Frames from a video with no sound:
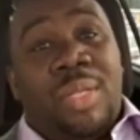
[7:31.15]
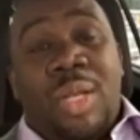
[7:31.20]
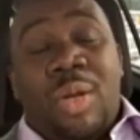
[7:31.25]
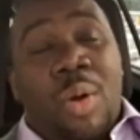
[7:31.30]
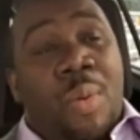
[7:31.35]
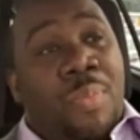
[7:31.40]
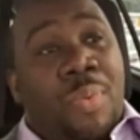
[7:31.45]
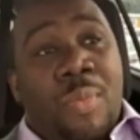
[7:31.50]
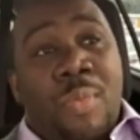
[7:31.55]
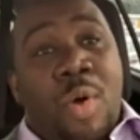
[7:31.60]
They
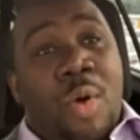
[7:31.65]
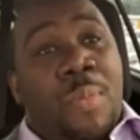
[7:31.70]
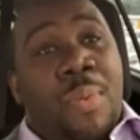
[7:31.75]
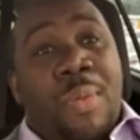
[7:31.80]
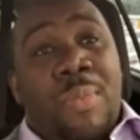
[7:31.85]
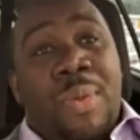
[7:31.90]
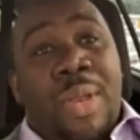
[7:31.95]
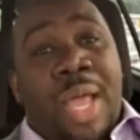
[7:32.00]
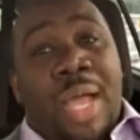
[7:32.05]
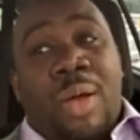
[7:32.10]
don't promote
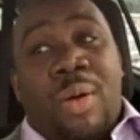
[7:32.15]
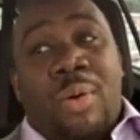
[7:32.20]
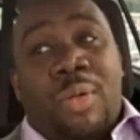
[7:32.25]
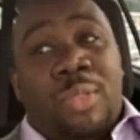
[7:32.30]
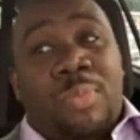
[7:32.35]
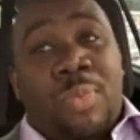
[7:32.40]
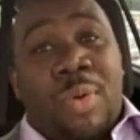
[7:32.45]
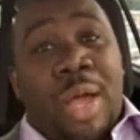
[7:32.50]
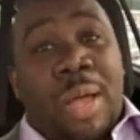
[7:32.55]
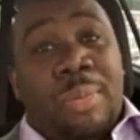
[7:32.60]
people that
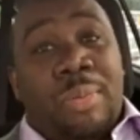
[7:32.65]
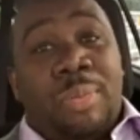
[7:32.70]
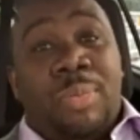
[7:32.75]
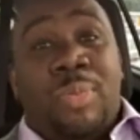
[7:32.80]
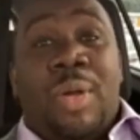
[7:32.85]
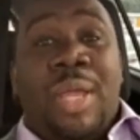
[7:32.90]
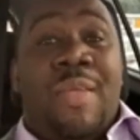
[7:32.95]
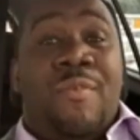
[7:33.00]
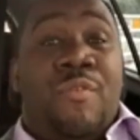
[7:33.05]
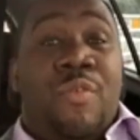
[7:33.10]
cause problems.
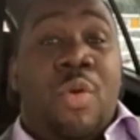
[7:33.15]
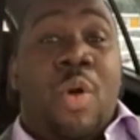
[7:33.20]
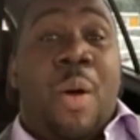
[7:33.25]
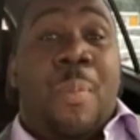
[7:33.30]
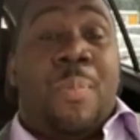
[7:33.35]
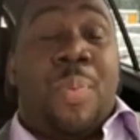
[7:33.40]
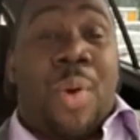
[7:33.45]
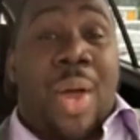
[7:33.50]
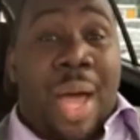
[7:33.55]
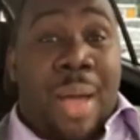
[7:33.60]
But if you're
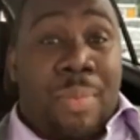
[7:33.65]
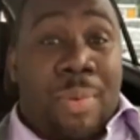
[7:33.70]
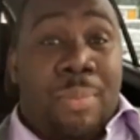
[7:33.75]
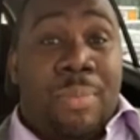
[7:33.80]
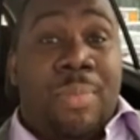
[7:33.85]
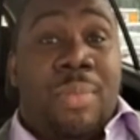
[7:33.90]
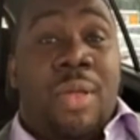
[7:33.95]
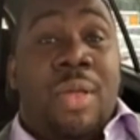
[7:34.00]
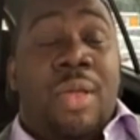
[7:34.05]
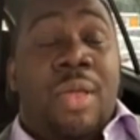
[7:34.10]
a
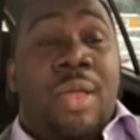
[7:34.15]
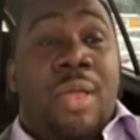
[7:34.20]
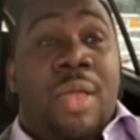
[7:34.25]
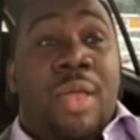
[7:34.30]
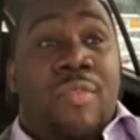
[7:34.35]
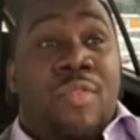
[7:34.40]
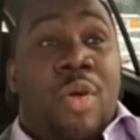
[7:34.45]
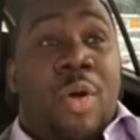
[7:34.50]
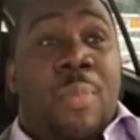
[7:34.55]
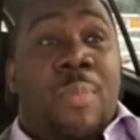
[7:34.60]
problem,
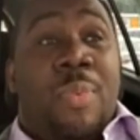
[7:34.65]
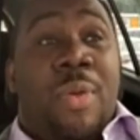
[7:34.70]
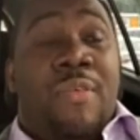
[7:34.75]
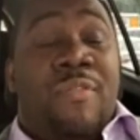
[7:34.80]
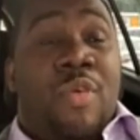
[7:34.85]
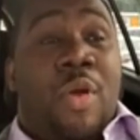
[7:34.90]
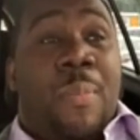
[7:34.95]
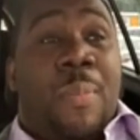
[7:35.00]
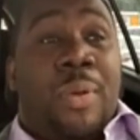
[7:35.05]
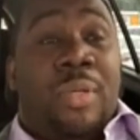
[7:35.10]
if you're
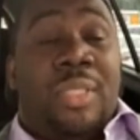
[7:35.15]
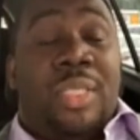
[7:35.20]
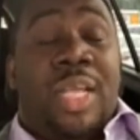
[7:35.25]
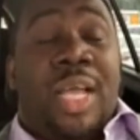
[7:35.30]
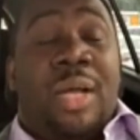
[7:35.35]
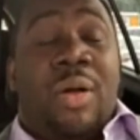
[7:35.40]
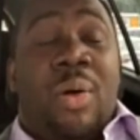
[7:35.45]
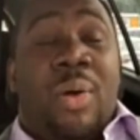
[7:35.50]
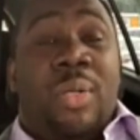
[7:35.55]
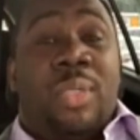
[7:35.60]
if you're a person
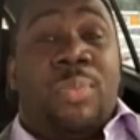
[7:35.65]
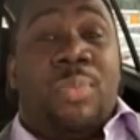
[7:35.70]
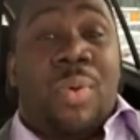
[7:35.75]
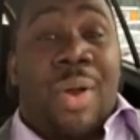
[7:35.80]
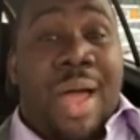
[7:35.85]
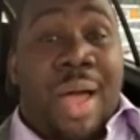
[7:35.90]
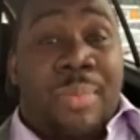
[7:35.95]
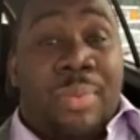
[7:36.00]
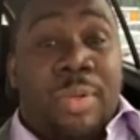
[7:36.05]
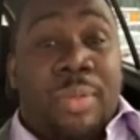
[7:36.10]
that causes
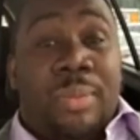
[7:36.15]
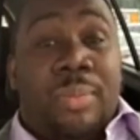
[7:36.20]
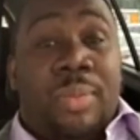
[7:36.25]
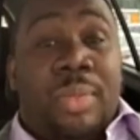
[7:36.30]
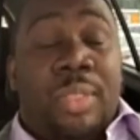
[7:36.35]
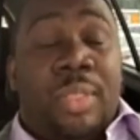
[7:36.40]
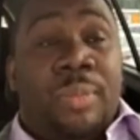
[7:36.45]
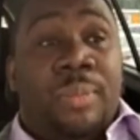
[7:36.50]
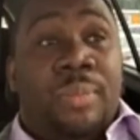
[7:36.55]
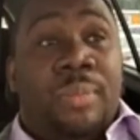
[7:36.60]

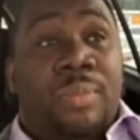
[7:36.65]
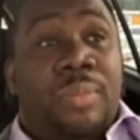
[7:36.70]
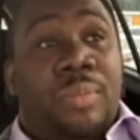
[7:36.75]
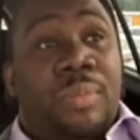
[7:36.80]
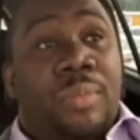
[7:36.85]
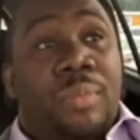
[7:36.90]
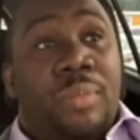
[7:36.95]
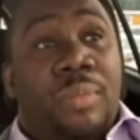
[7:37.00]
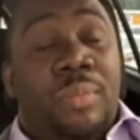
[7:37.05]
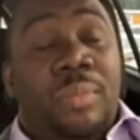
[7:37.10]
problems,
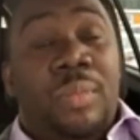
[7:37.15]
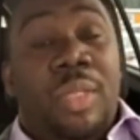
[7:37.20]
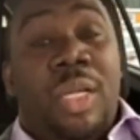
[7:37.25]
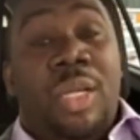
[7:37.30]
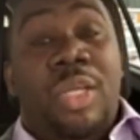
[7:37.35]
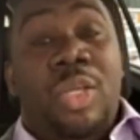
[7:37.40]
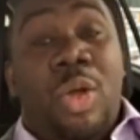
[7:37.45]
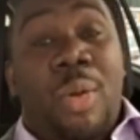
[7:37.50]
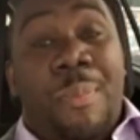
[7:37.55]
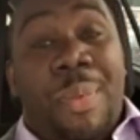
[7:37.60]

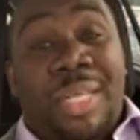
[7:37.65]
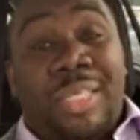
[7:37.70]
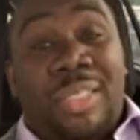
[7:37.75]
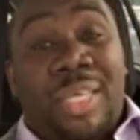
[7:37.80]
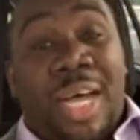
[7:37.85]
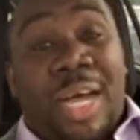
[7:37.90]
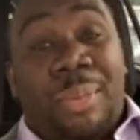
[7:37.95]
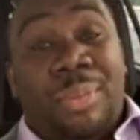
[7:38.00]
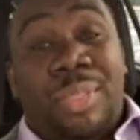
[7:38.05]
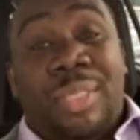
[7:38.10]
your
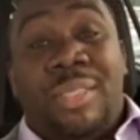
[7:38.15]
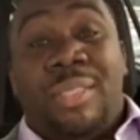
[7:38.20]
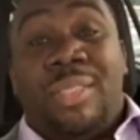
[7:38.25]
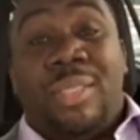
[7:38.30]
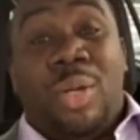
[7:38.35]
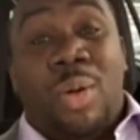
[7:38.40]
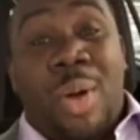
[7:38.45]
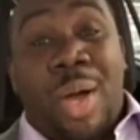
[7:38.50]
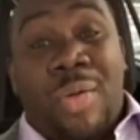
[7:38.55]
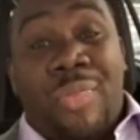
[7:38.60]
best option is
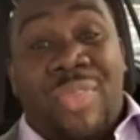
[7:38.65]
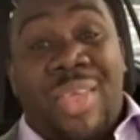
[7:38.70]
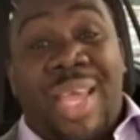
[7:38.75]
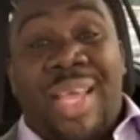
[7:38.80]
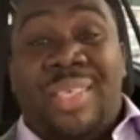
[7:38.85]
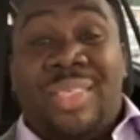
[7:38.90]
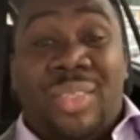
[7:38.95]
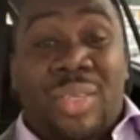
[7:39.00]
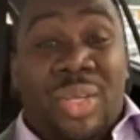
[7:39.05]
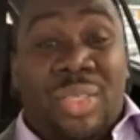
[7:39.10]
to go out
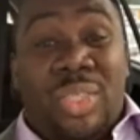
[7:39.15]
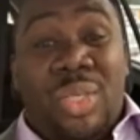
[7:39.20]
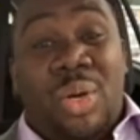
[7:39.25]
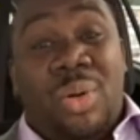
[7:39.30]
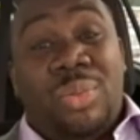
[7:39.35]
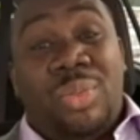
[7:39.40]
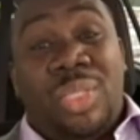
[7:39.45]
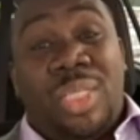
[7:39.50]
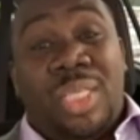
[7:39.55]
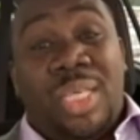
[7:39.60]
there and start your
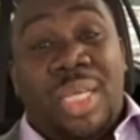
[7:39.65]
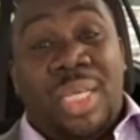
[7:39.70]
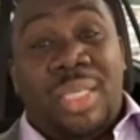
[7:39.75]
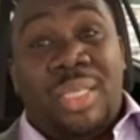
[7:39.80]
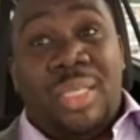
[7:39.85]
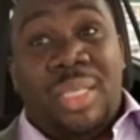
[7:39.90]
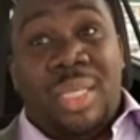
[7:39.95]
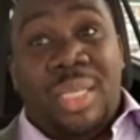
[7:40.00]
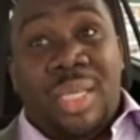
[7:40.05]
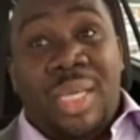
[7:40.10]
own shit